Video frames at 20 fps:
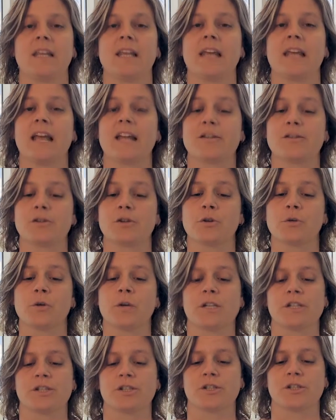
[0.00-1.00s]
Answer
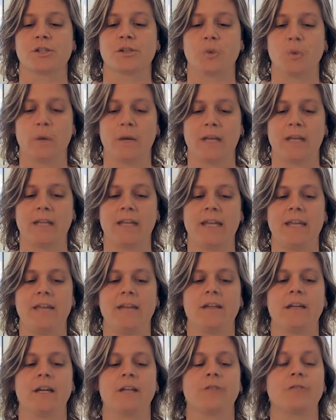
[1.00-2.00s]
questions quickly,
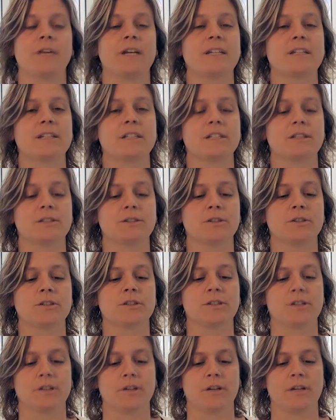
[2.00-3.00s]
address concerns
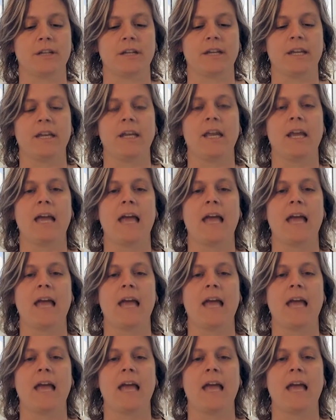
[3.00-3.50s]
thoroughly,